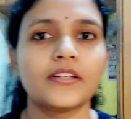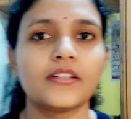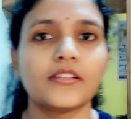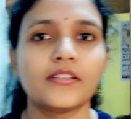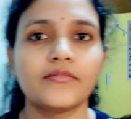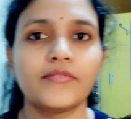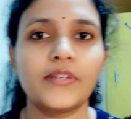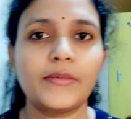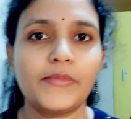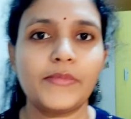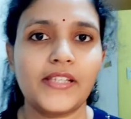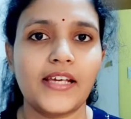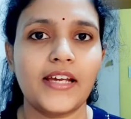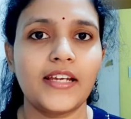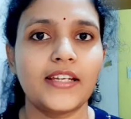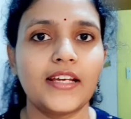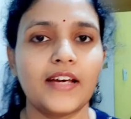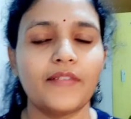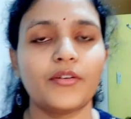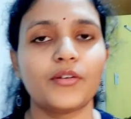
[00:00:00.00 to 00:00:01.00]

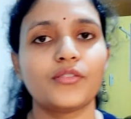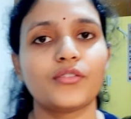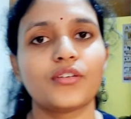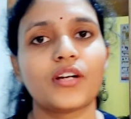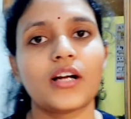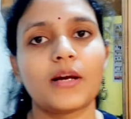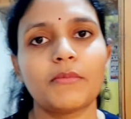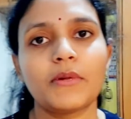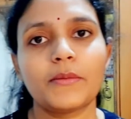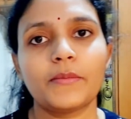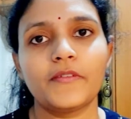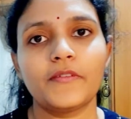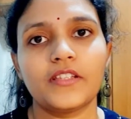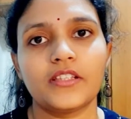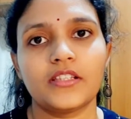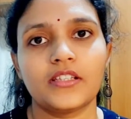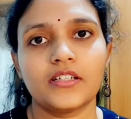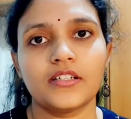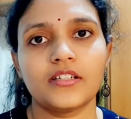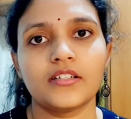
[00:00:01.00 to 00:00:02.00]
website have also come up
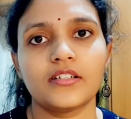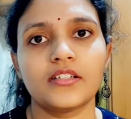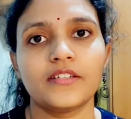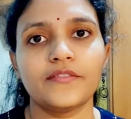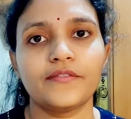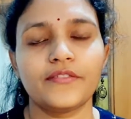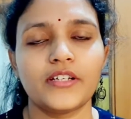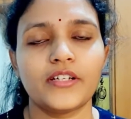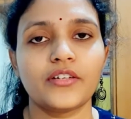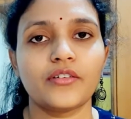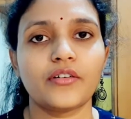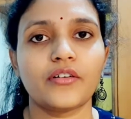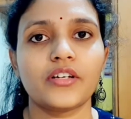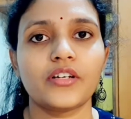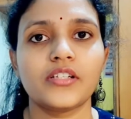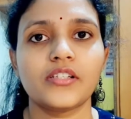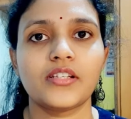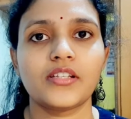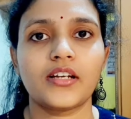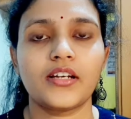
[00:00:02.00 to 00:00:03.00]
with different
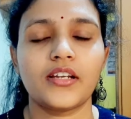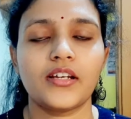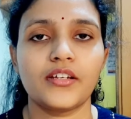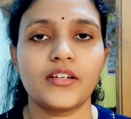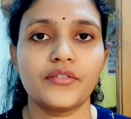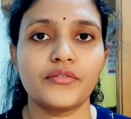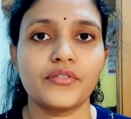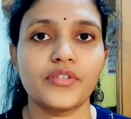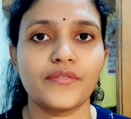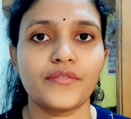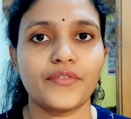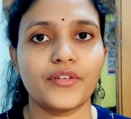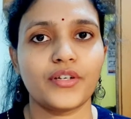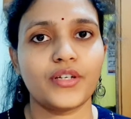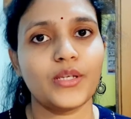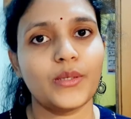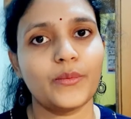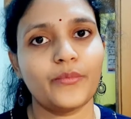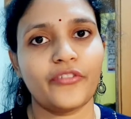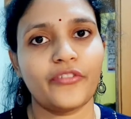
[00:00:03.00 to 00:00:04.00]
oils that are used for
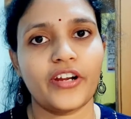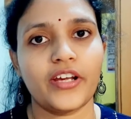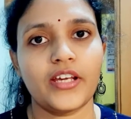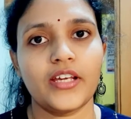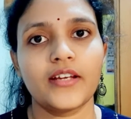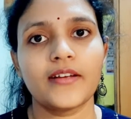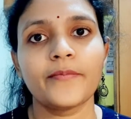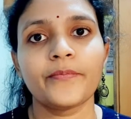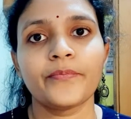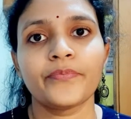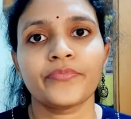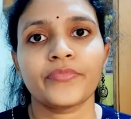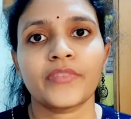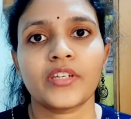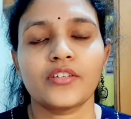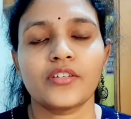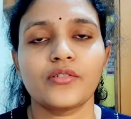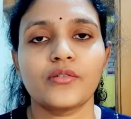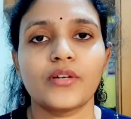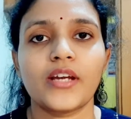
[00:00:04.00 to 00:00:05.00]
deep frying.
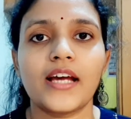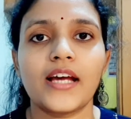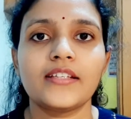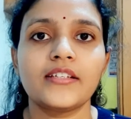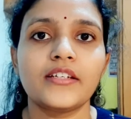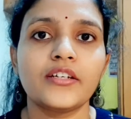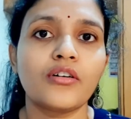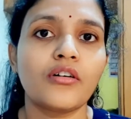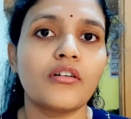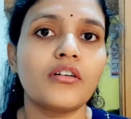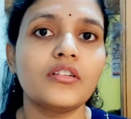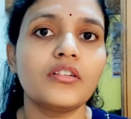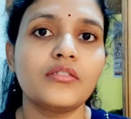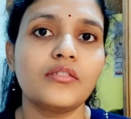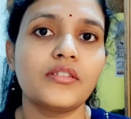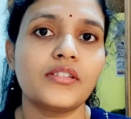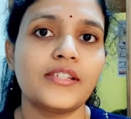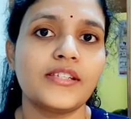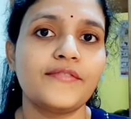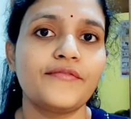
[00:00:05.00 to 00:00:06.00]
So gathering all
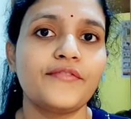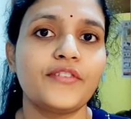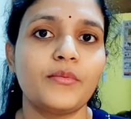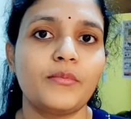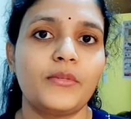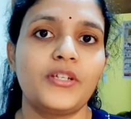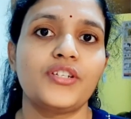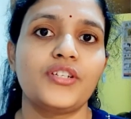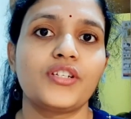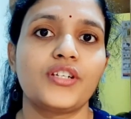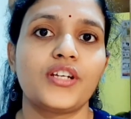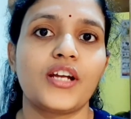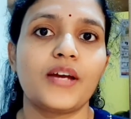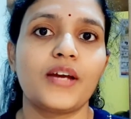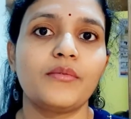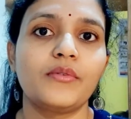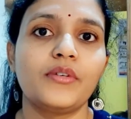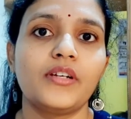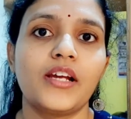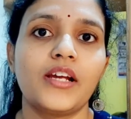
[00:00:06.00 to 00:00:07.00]
those information, I
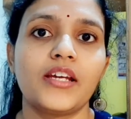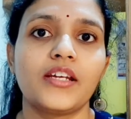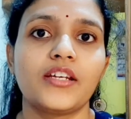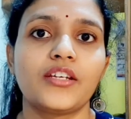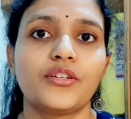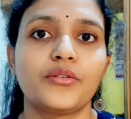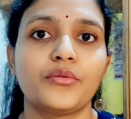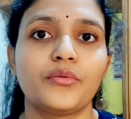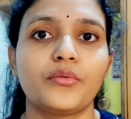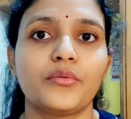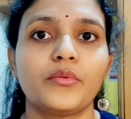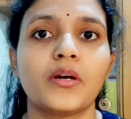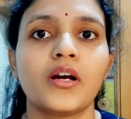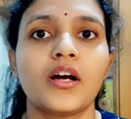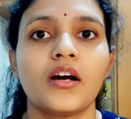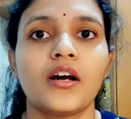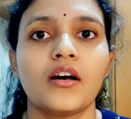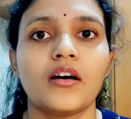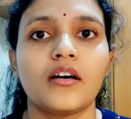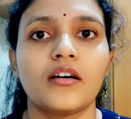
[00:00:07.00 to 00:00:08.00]
would like to
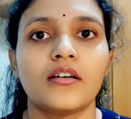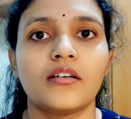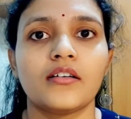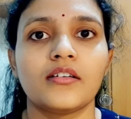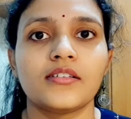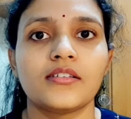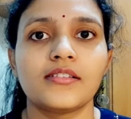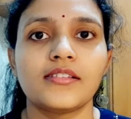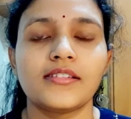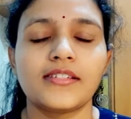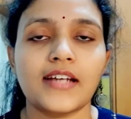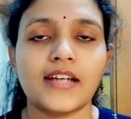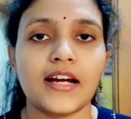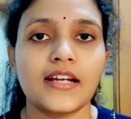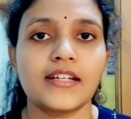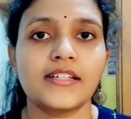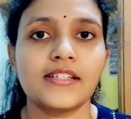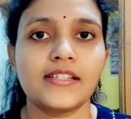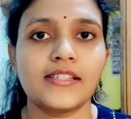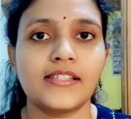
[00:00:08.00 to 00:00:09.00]

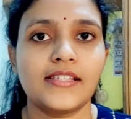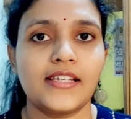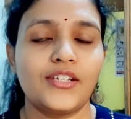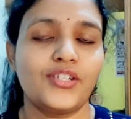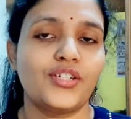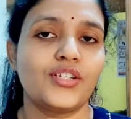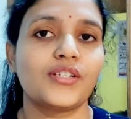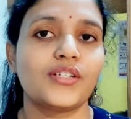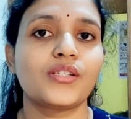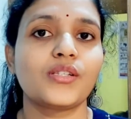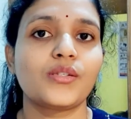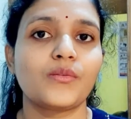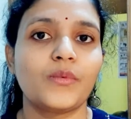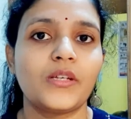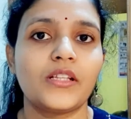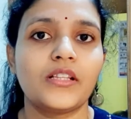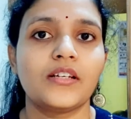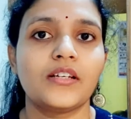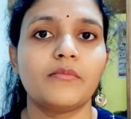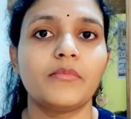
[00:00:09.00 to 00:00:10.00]
start these sessions
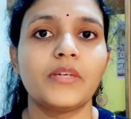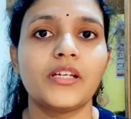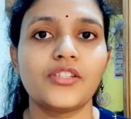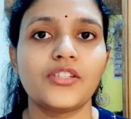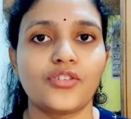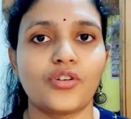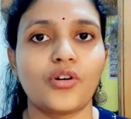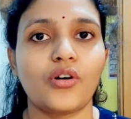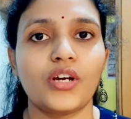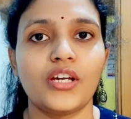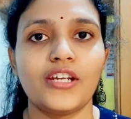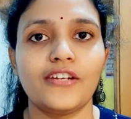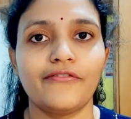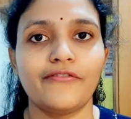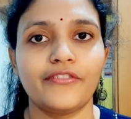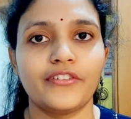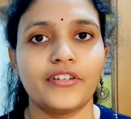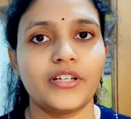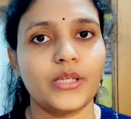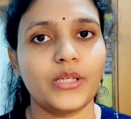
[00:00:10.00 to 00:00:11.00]
with the best oil
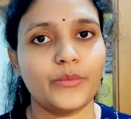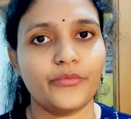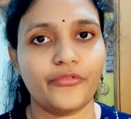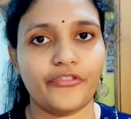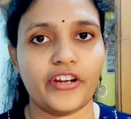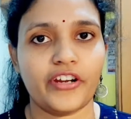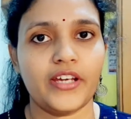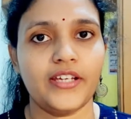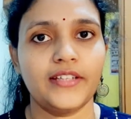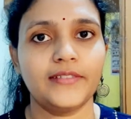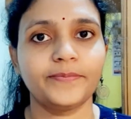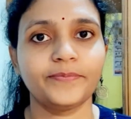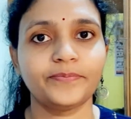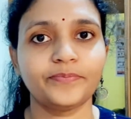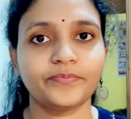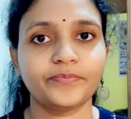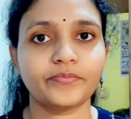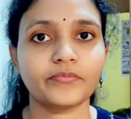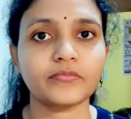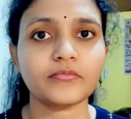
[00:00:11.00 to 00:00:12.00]
for deep frying.
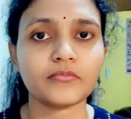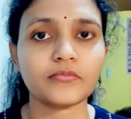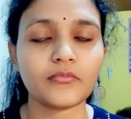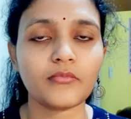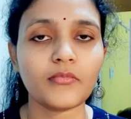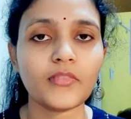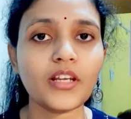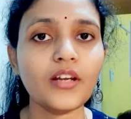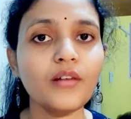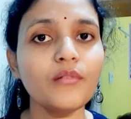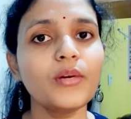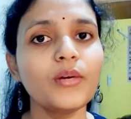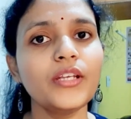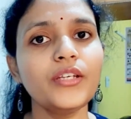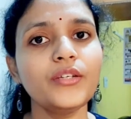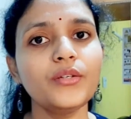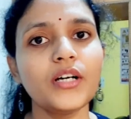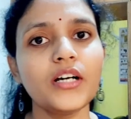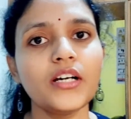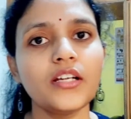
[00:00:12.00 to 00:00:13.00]

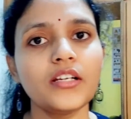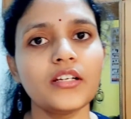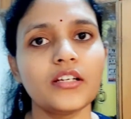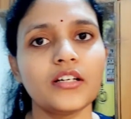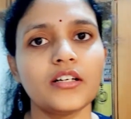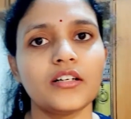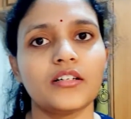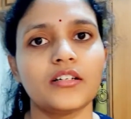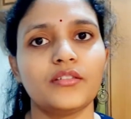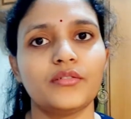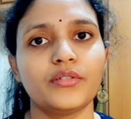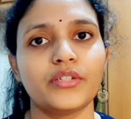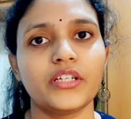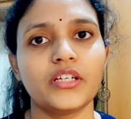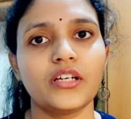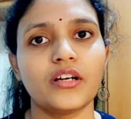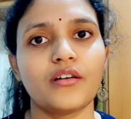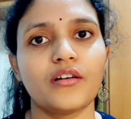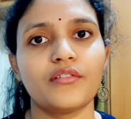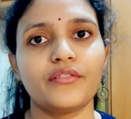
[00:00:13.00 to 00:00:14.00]
When you are
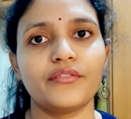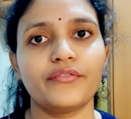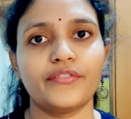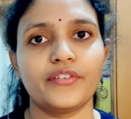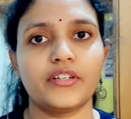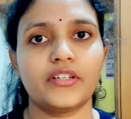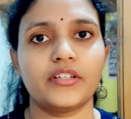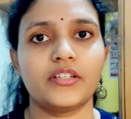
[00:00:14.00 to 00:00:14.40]
looking out for